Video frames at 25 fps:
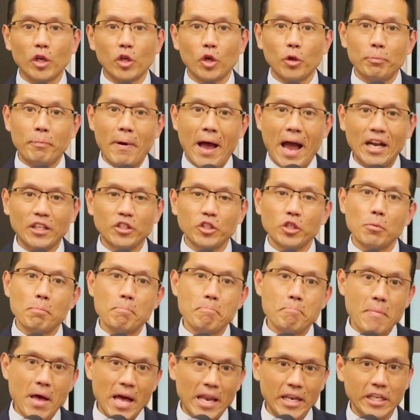to go back to
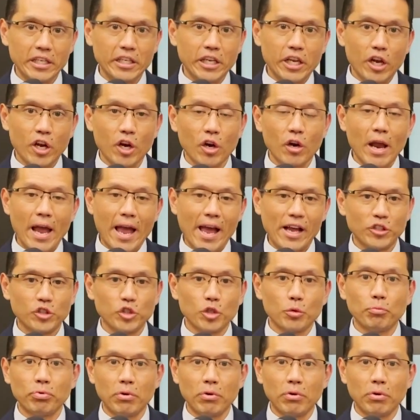Medicare as your